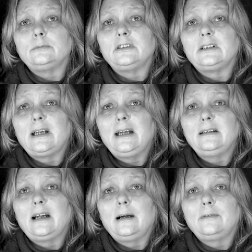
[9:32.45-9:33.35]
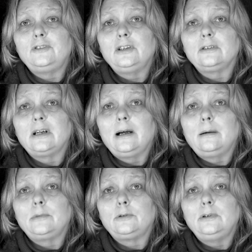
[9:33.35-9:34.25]
there was a 10.5 year
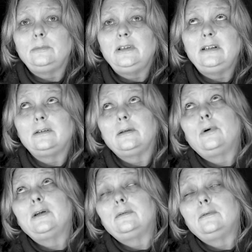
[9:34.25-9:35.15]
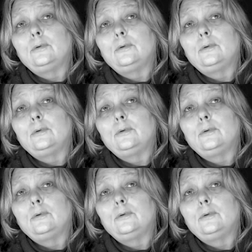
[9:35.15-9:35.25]
gap between me and the one